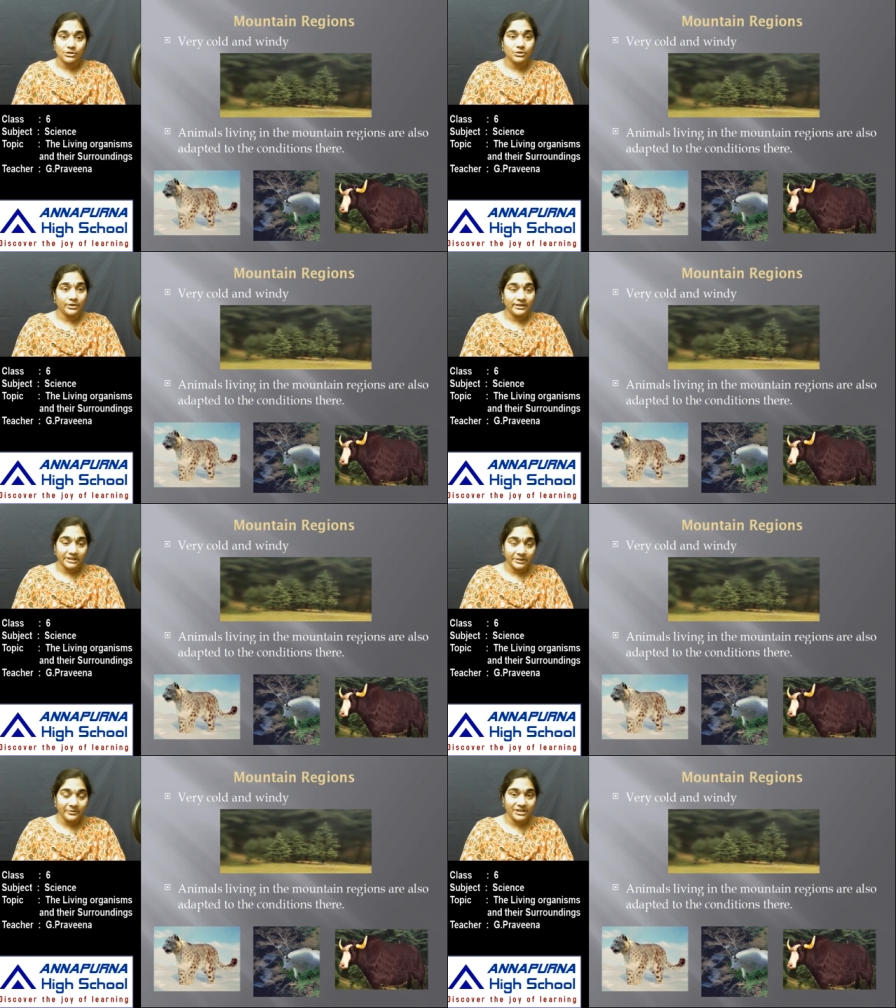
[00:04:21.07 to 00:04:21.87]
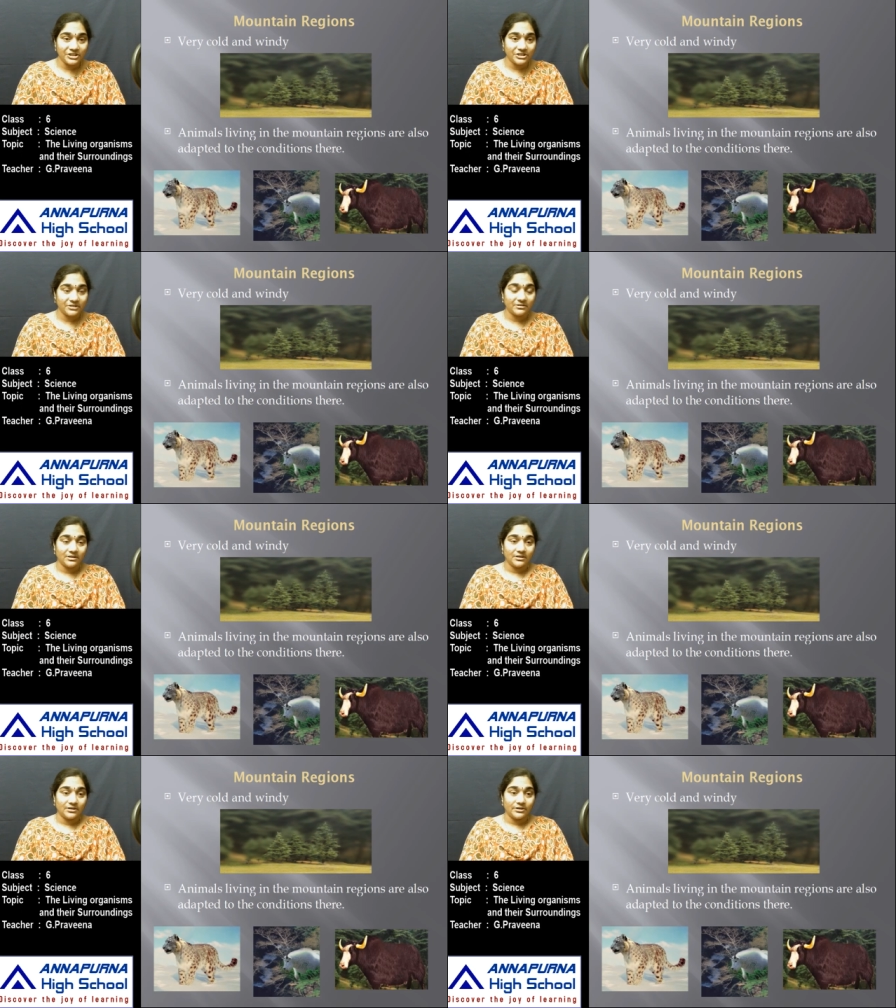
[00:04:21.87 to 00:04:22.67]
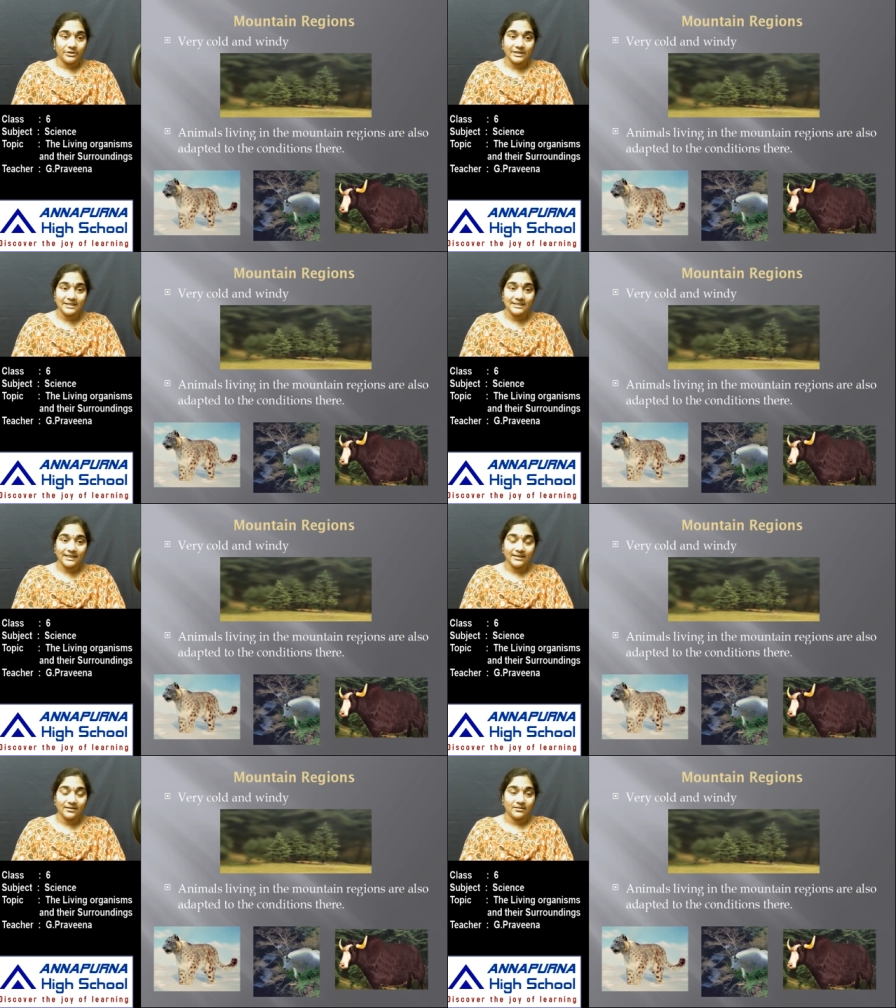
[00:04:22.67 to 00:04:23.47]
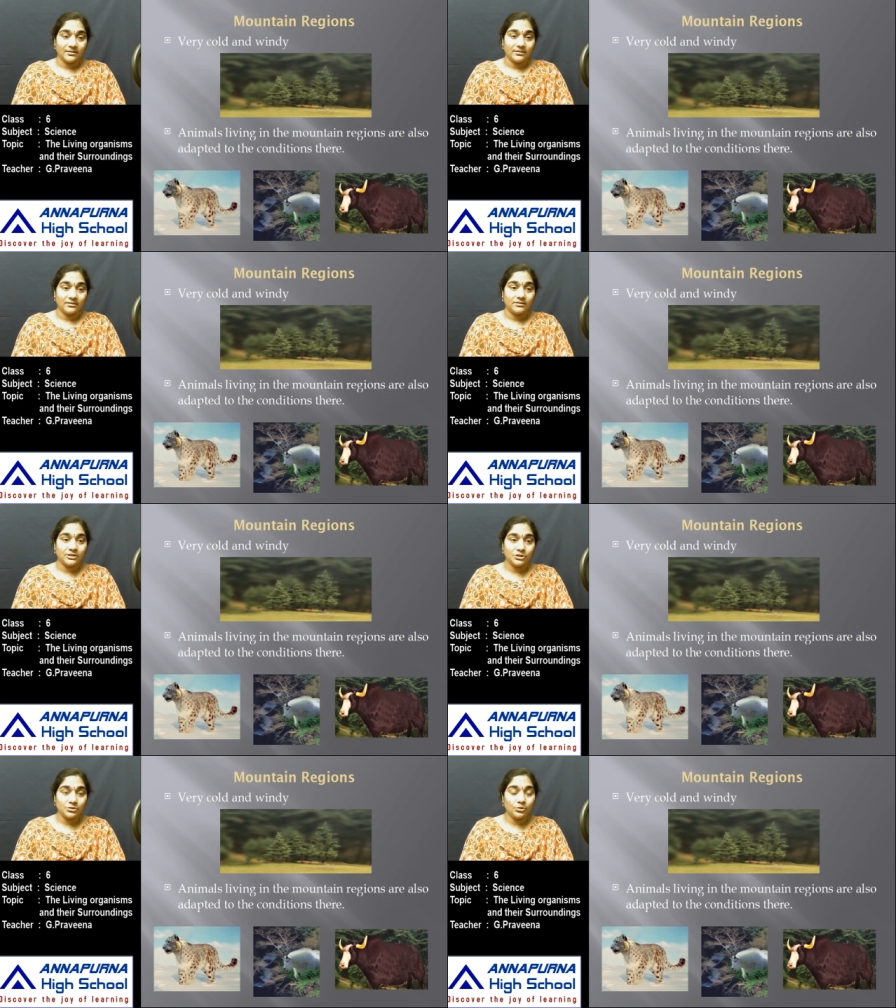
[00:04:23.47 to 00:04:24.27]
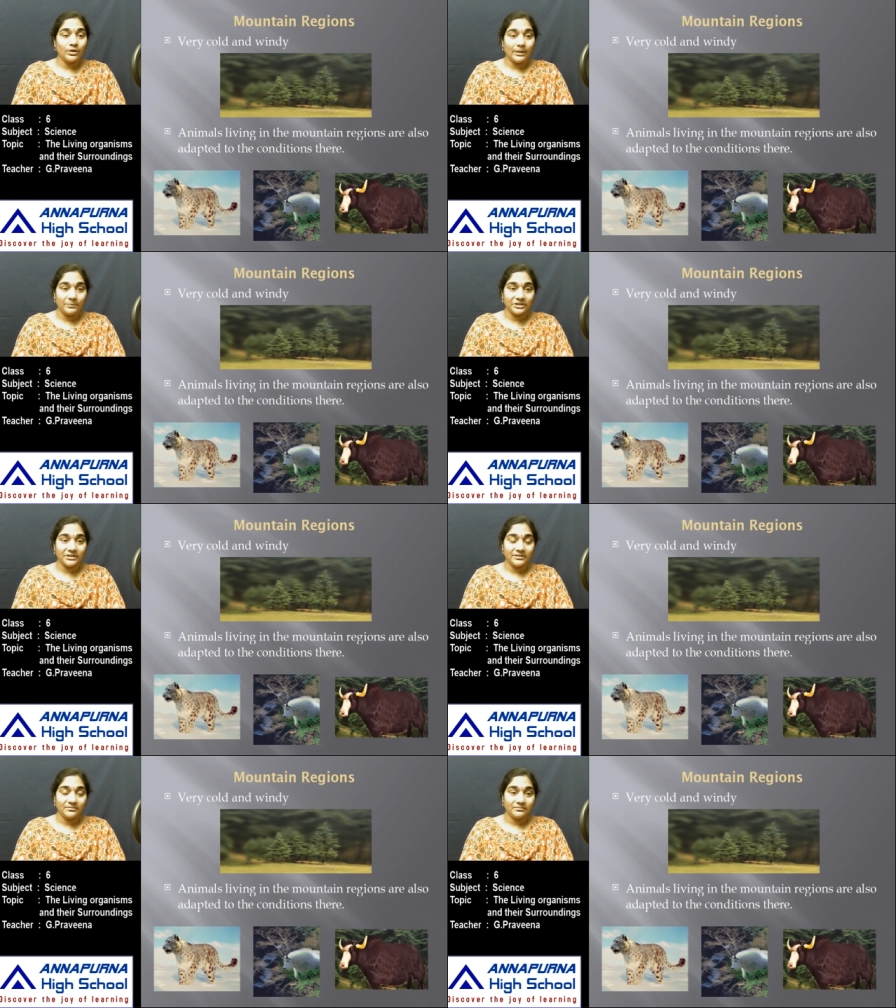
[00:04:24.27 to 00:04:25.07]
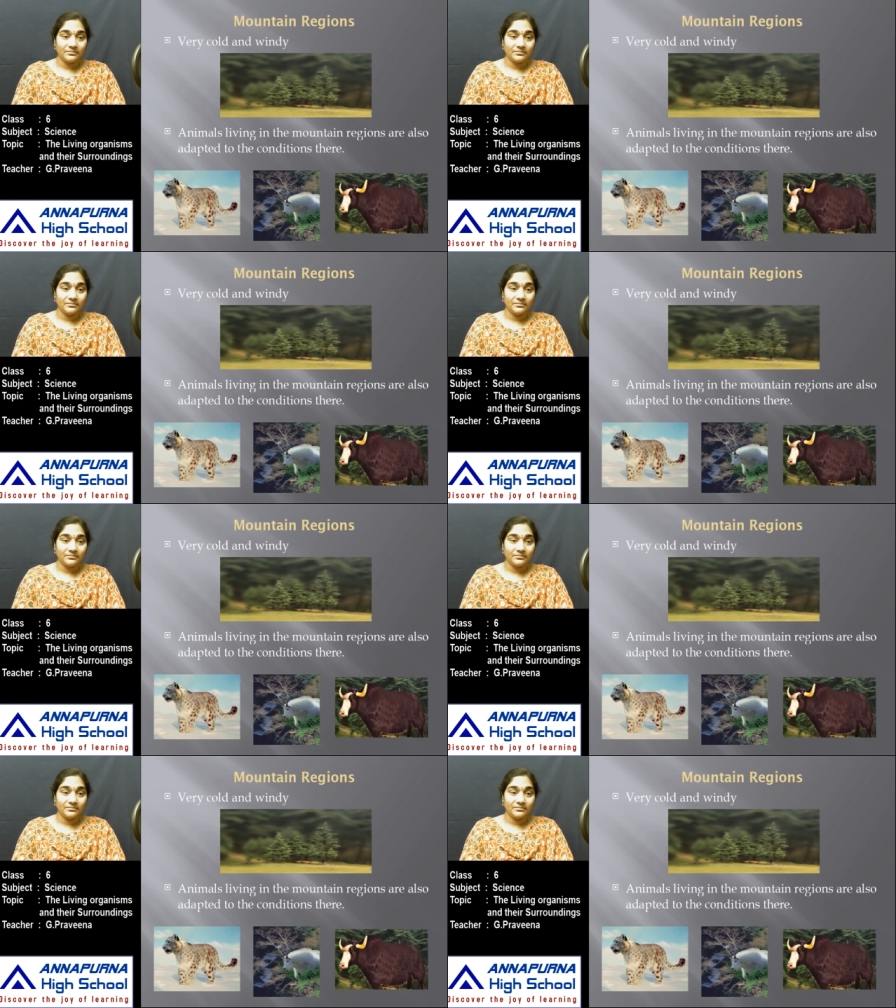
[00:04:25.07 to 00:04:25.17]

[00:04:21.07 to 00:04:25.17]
So in the image you can see the snow leopard.